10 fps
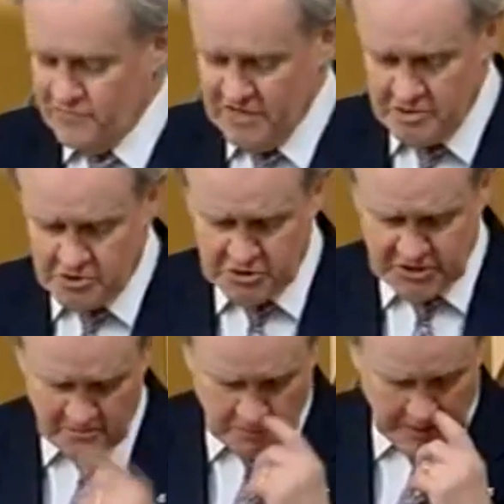The
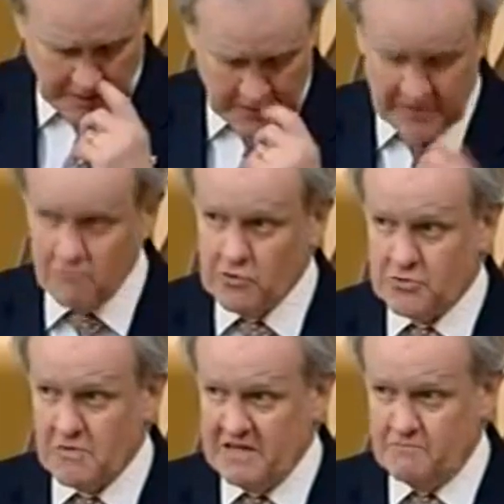interesting point that
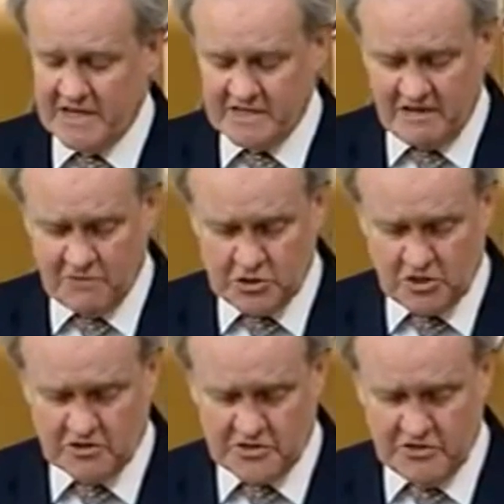was made by Tavish
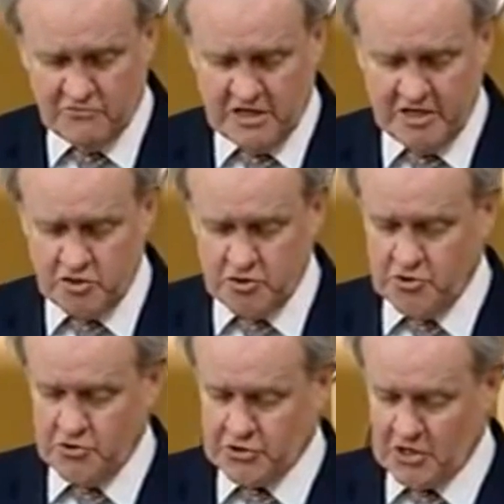Scott in relation
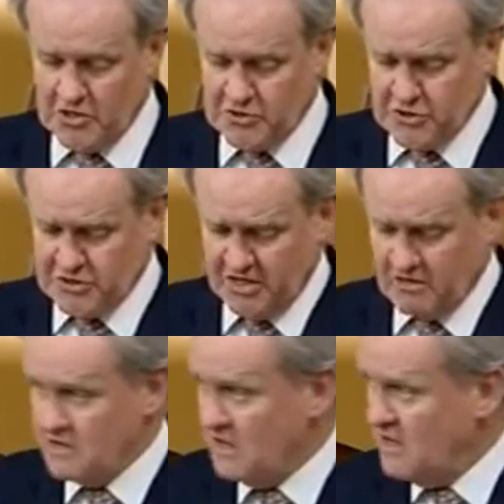to
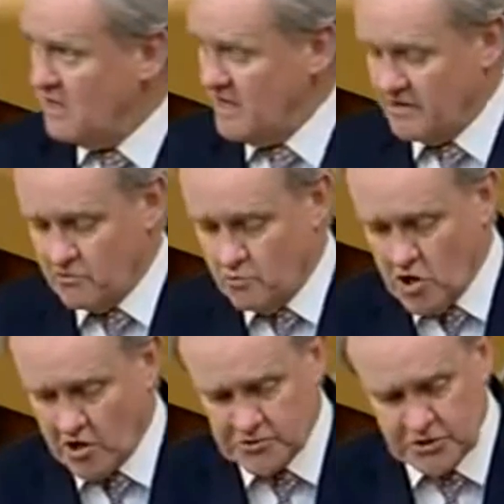soliciting
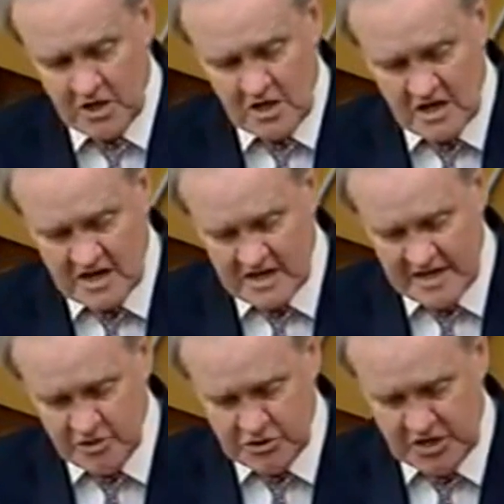rewards,
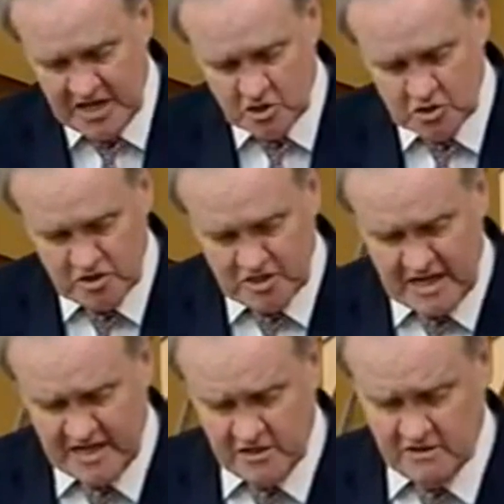in section
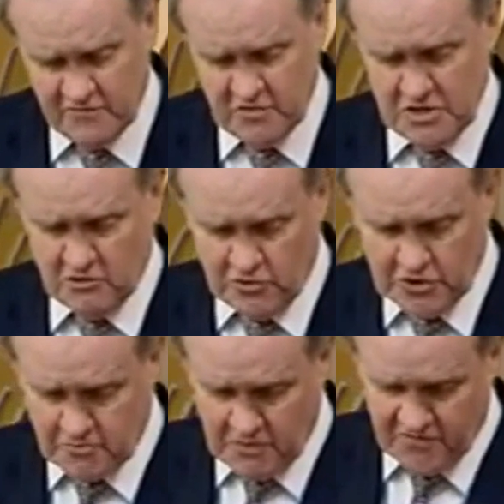9 of the bill
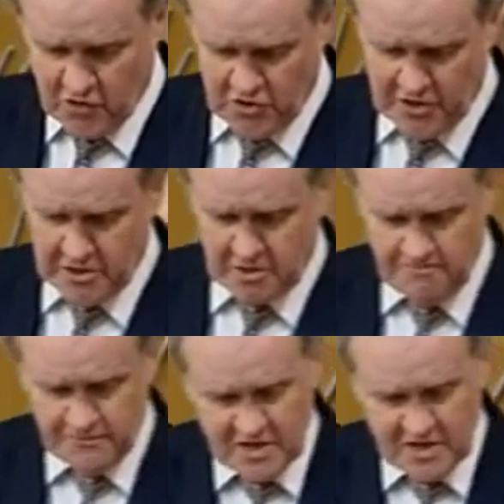that's before us,